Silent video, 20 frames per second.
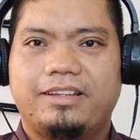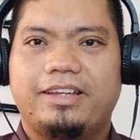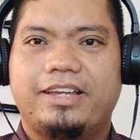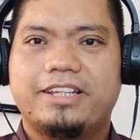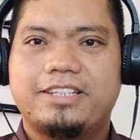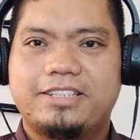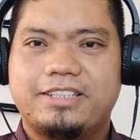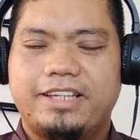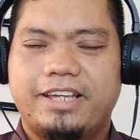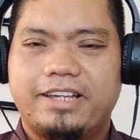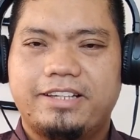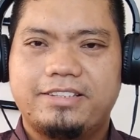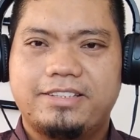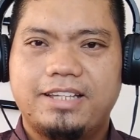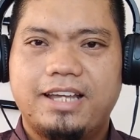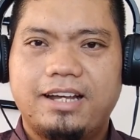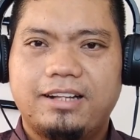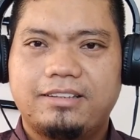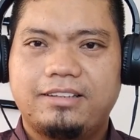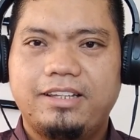it's
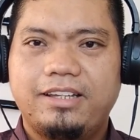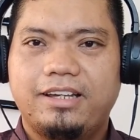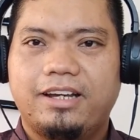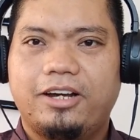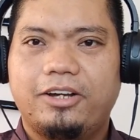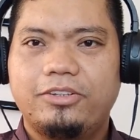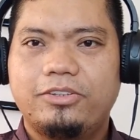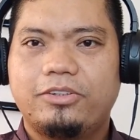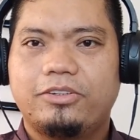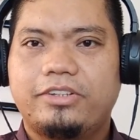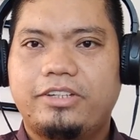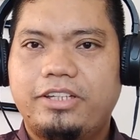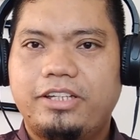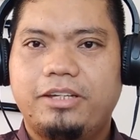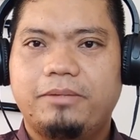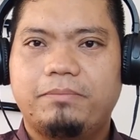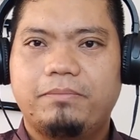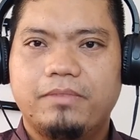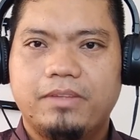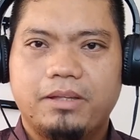exactly how you
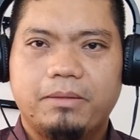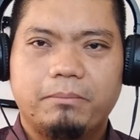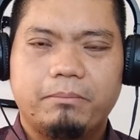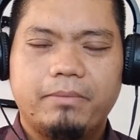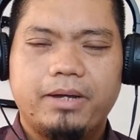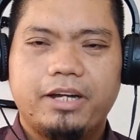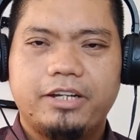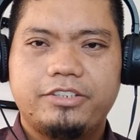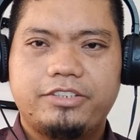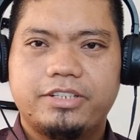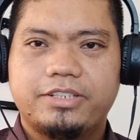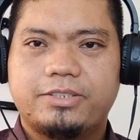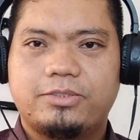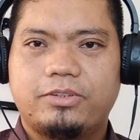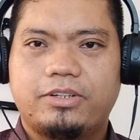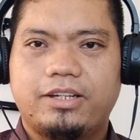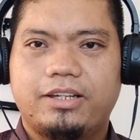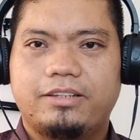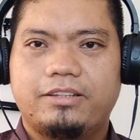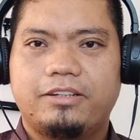keep marriages
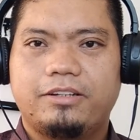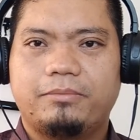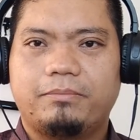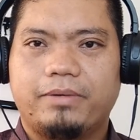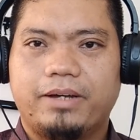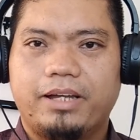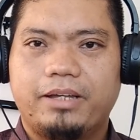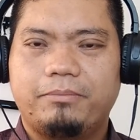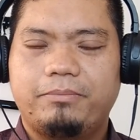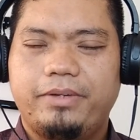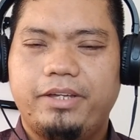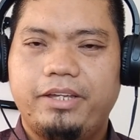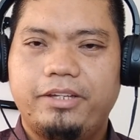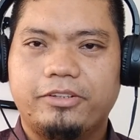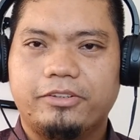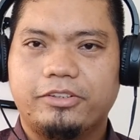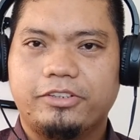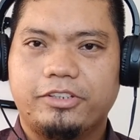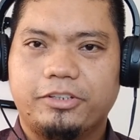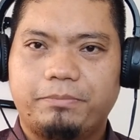together by
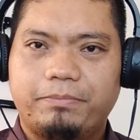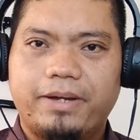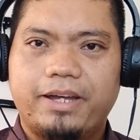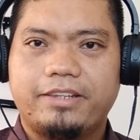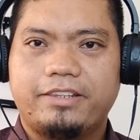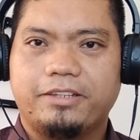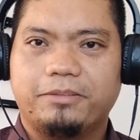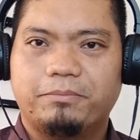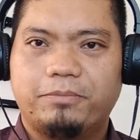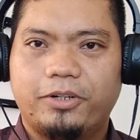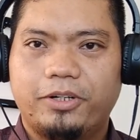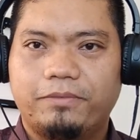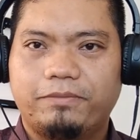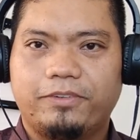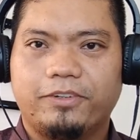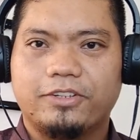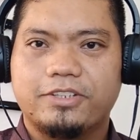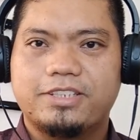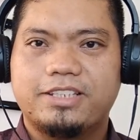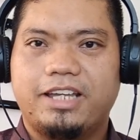being on your path and
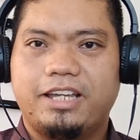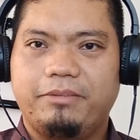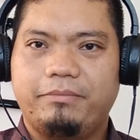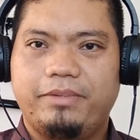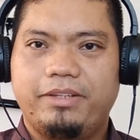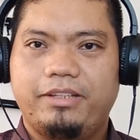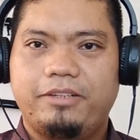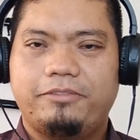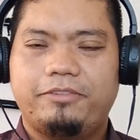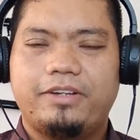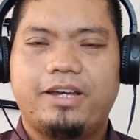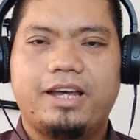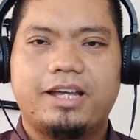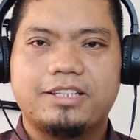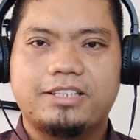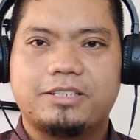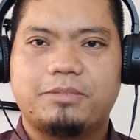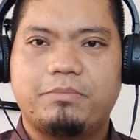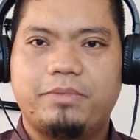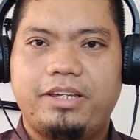purpose. I mean, if you
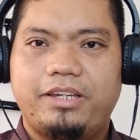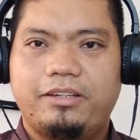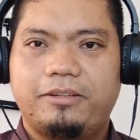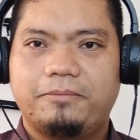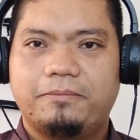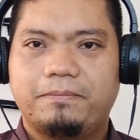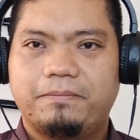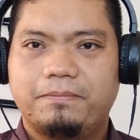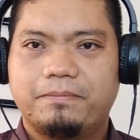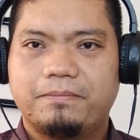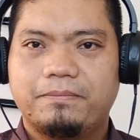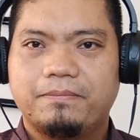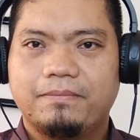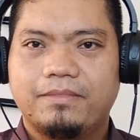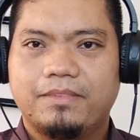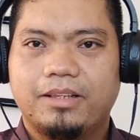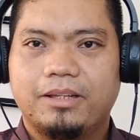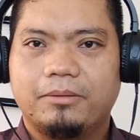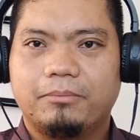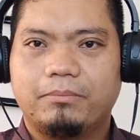ask me,
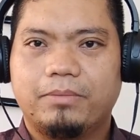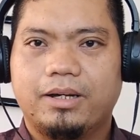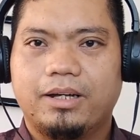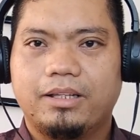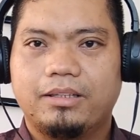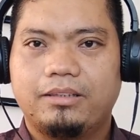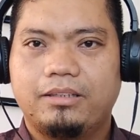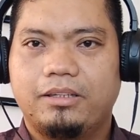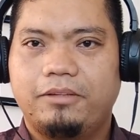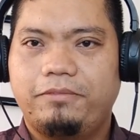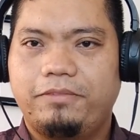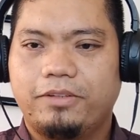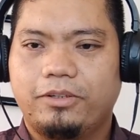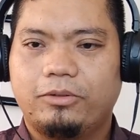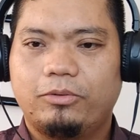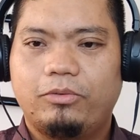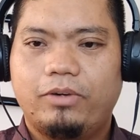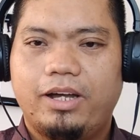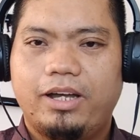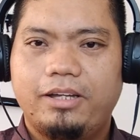but if
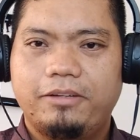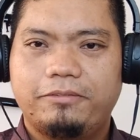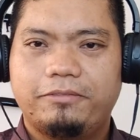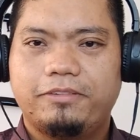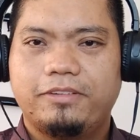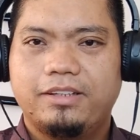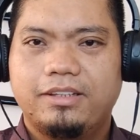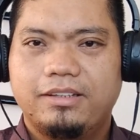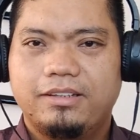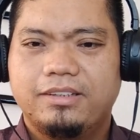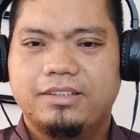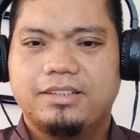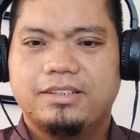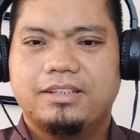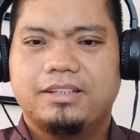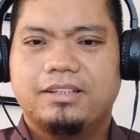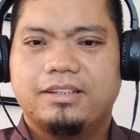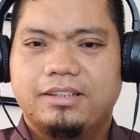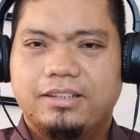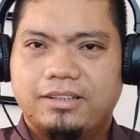your wife
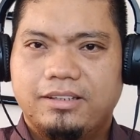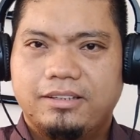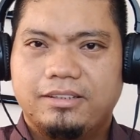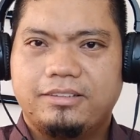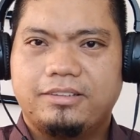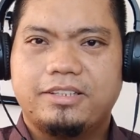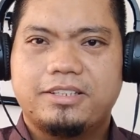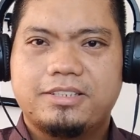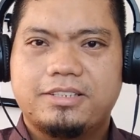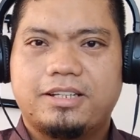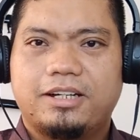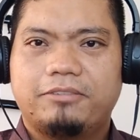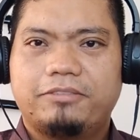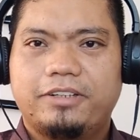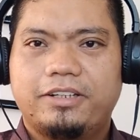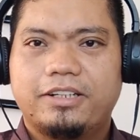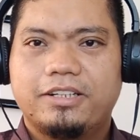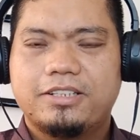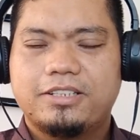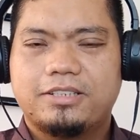
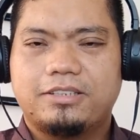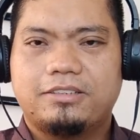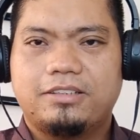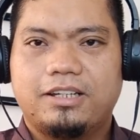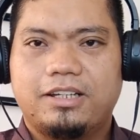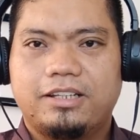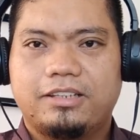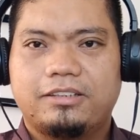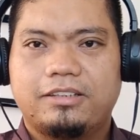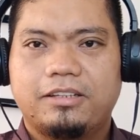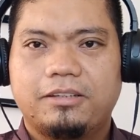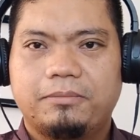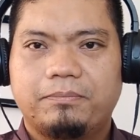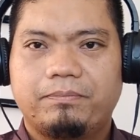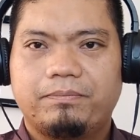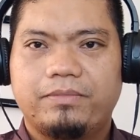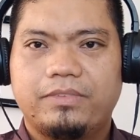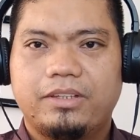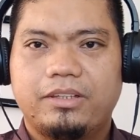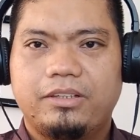discovers that
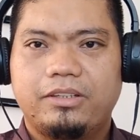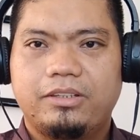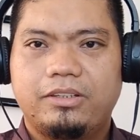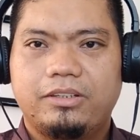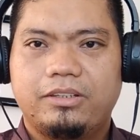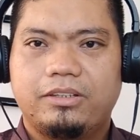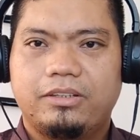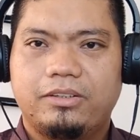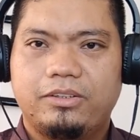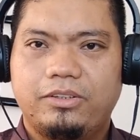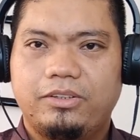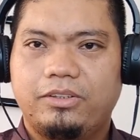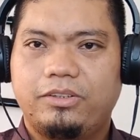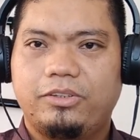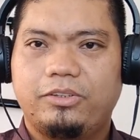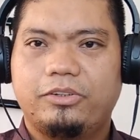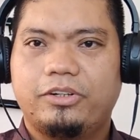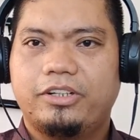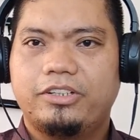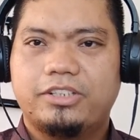
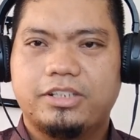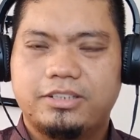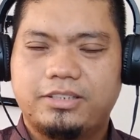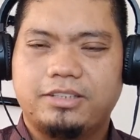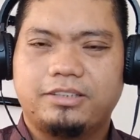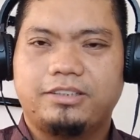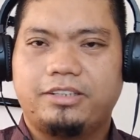you are just a